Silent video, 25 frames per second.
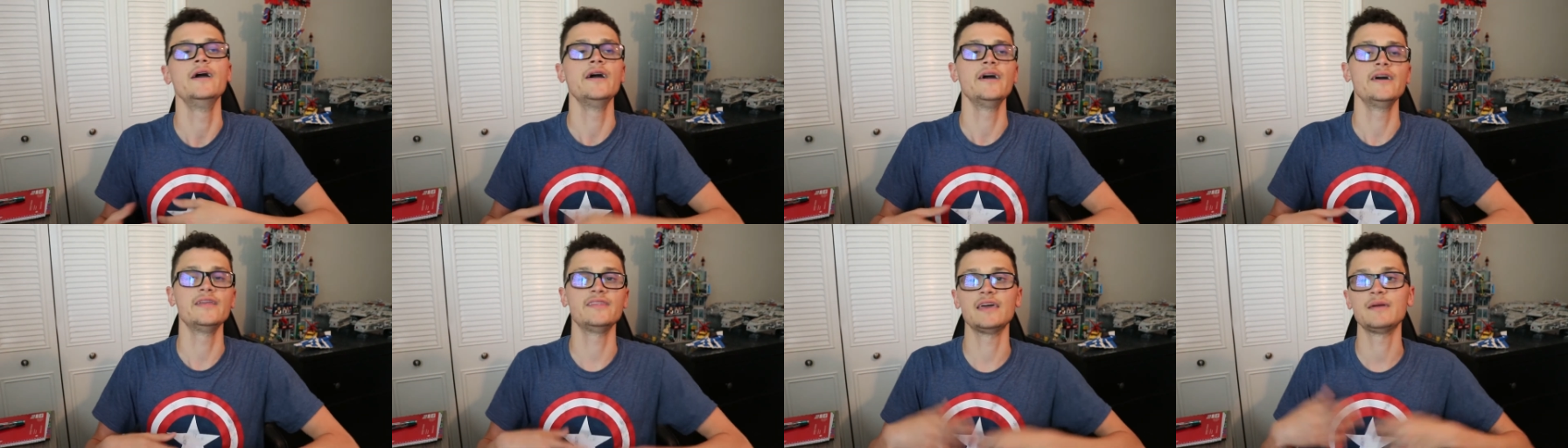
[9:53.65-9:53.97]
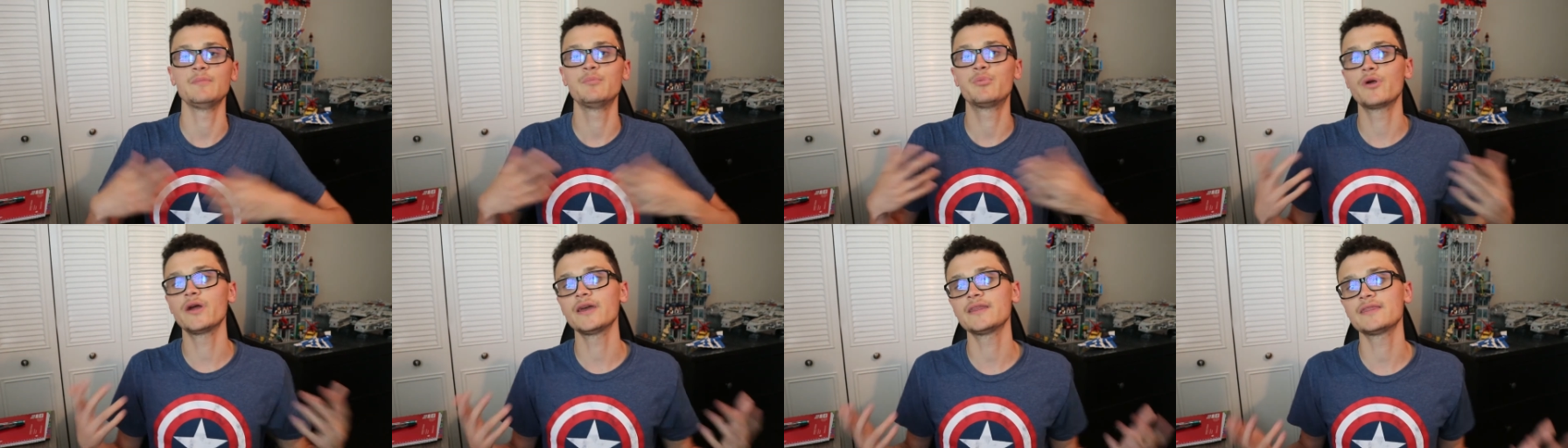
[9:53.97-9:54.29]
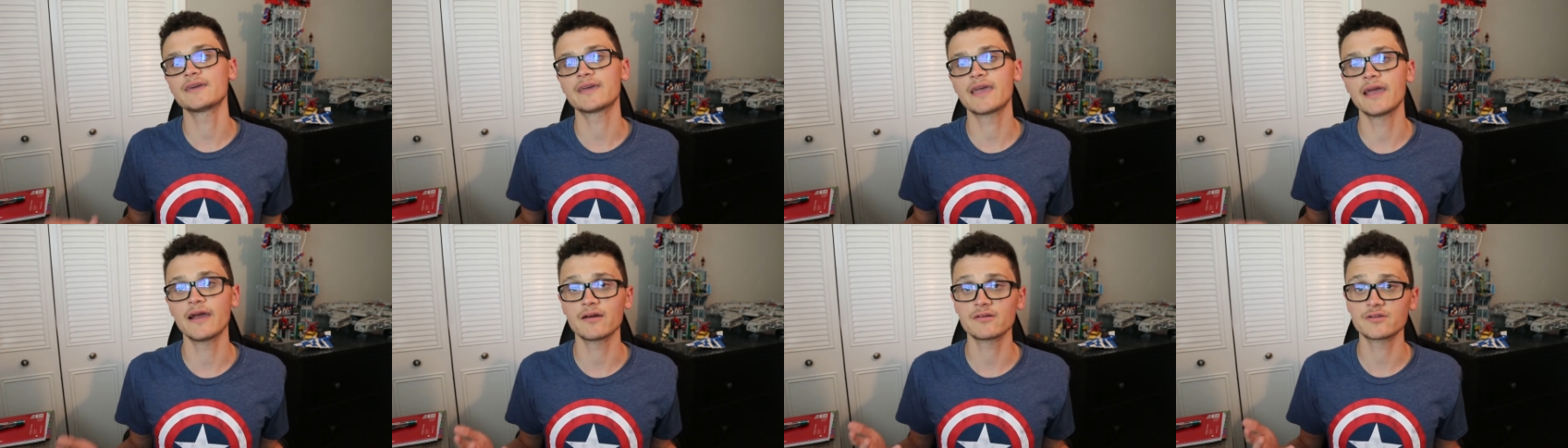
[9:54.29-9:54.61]
and they break the
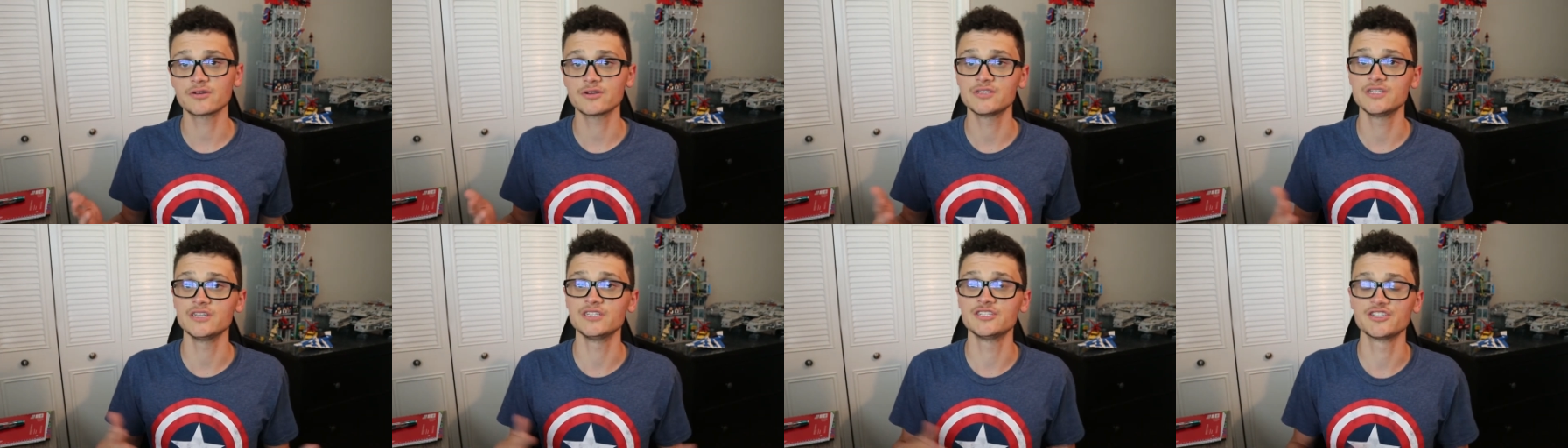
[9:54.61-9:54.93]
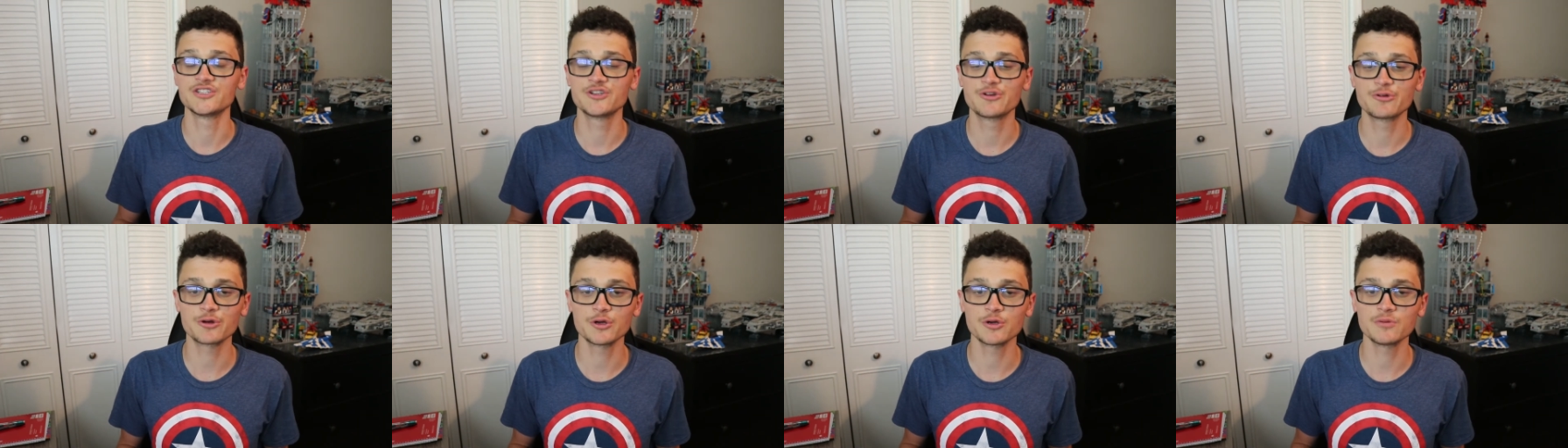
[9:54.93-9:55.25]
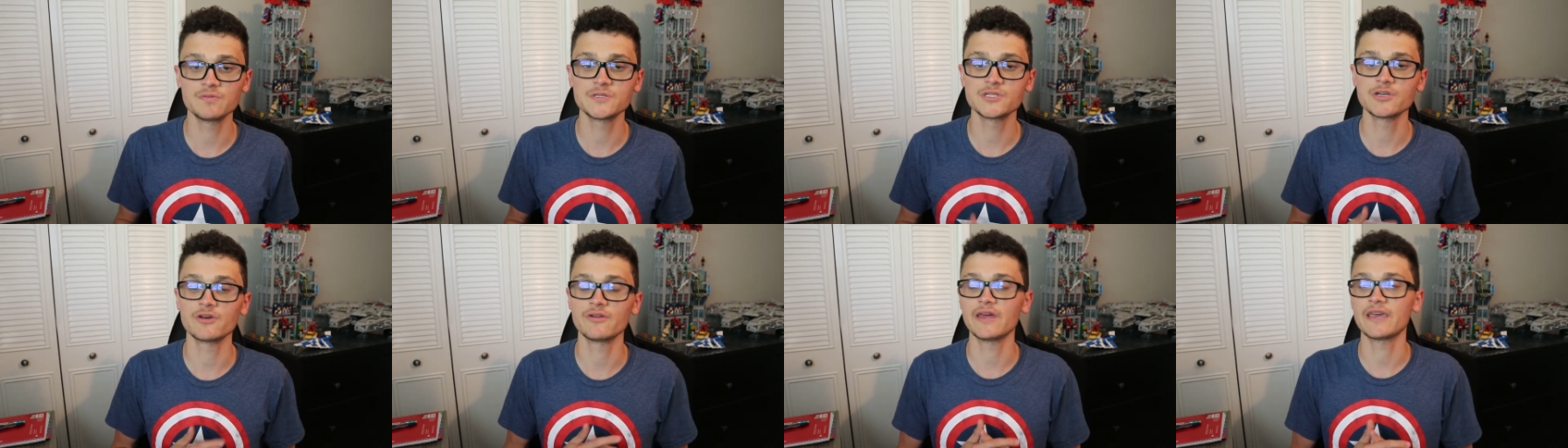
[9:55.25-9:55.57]
characters into
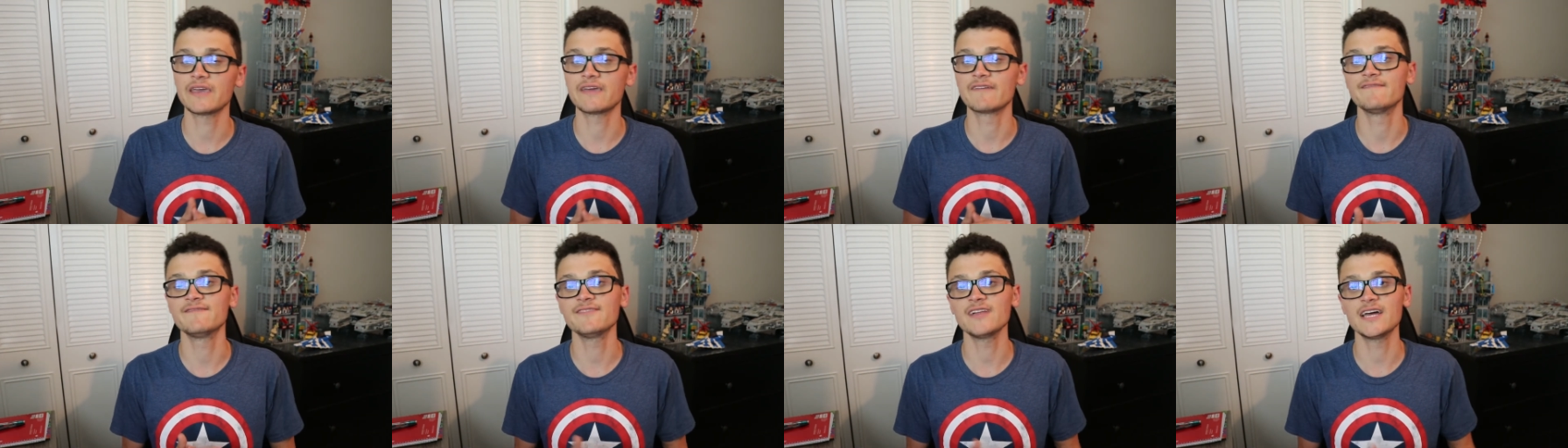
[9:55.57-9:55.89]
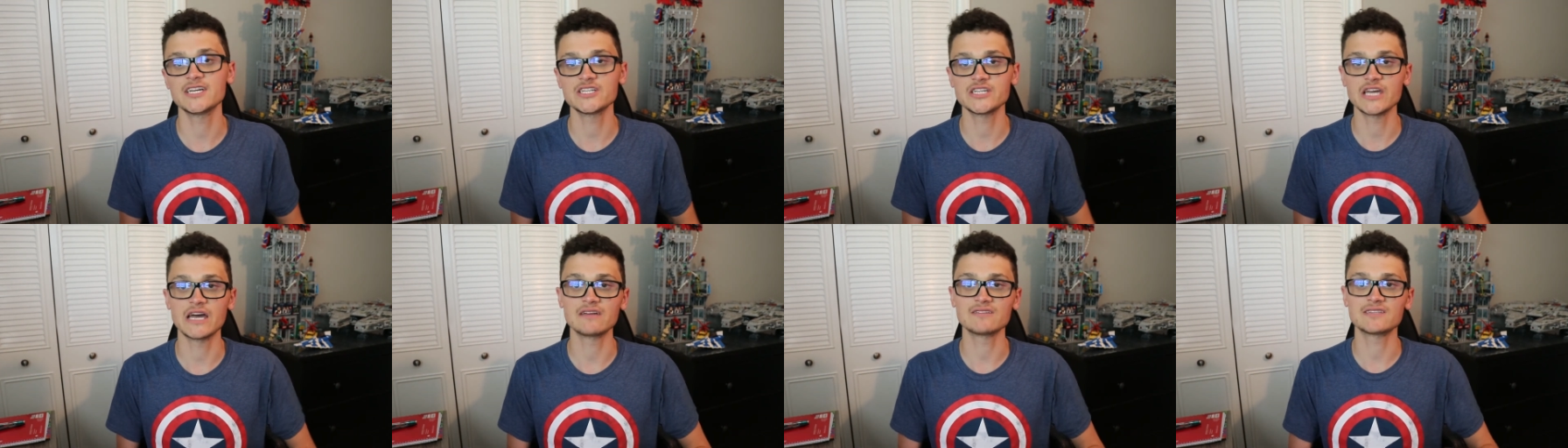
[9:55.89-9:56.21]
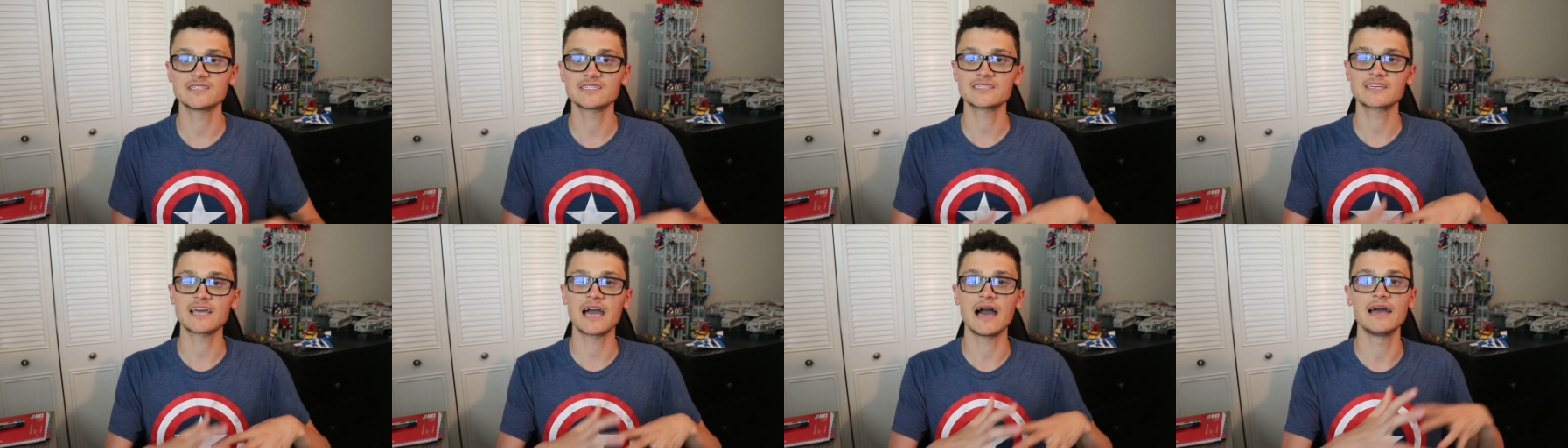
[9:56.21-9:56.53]
groups so they can flesh out
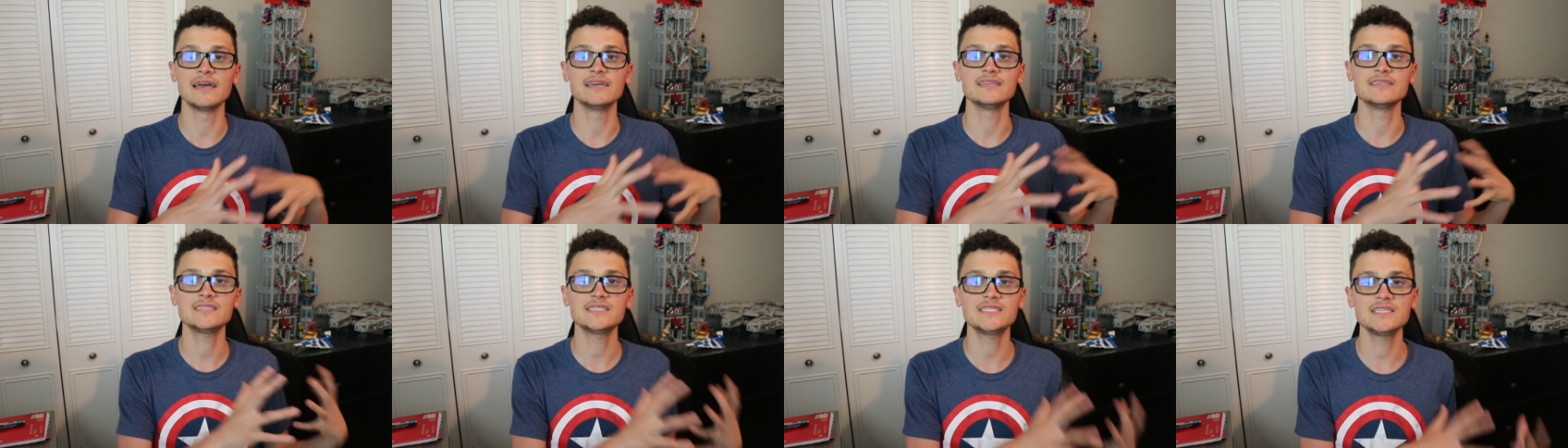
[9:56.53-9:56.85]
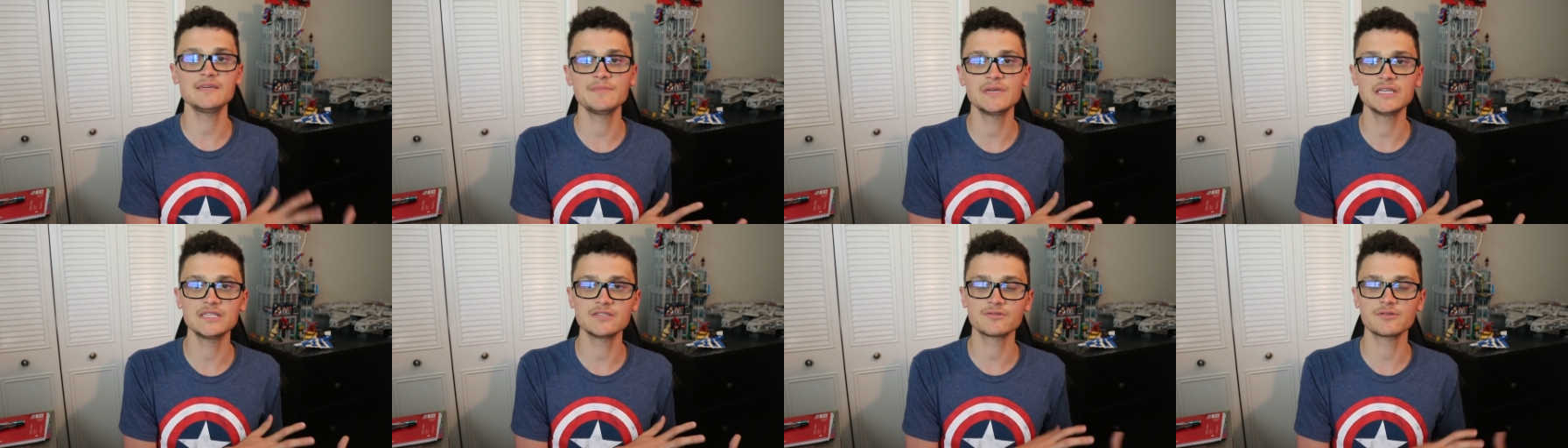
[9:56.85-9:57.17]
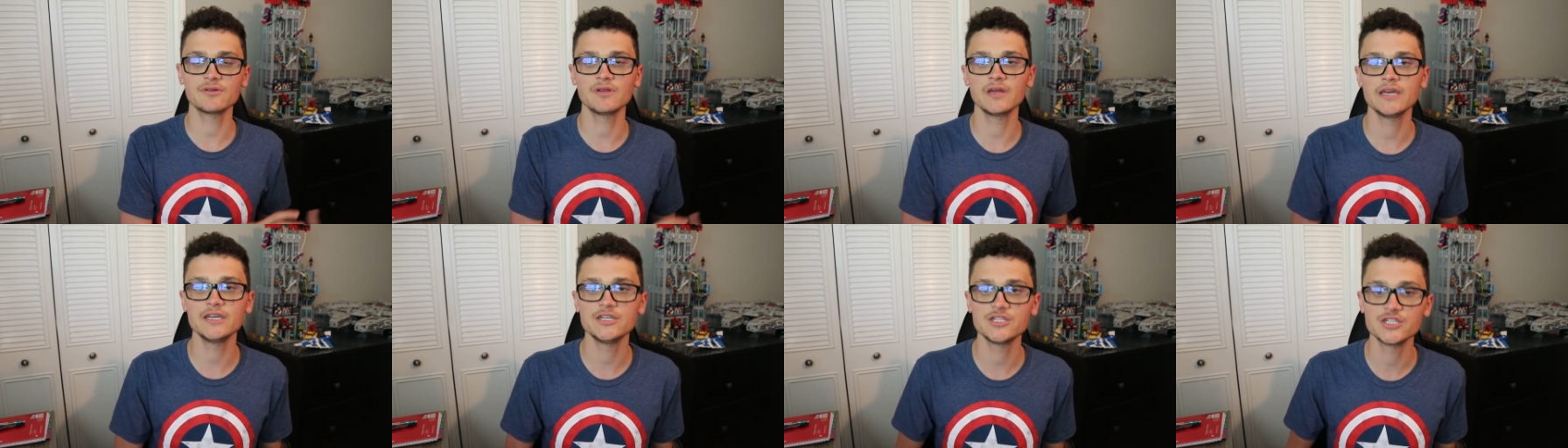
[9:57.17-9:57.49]
Skye and Simmons'
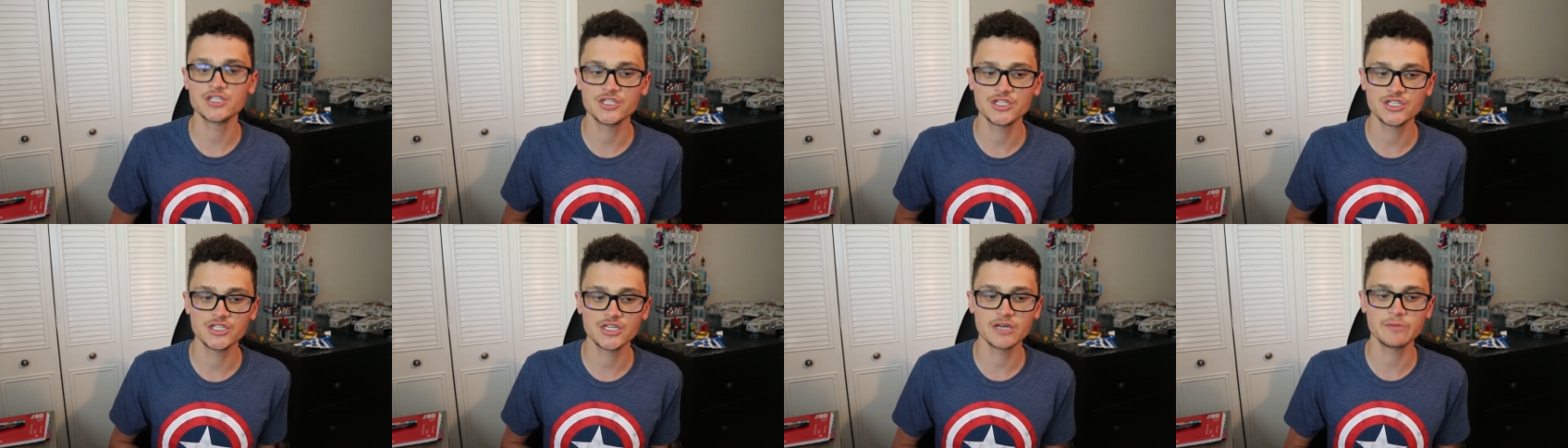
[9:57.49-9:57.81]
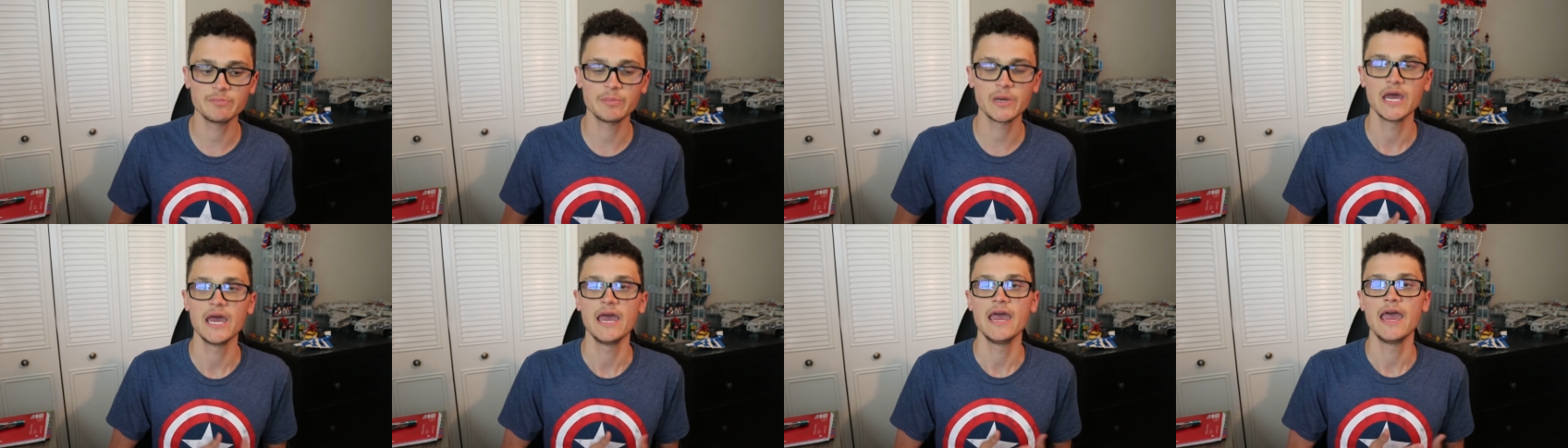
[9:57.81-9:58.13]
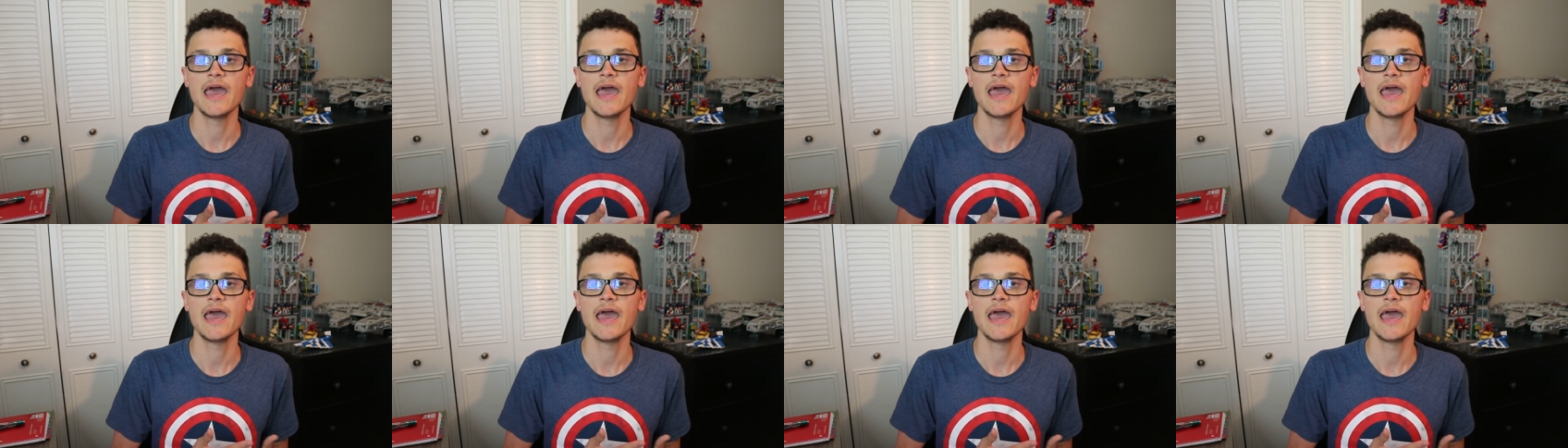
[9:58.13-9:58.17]
relationship,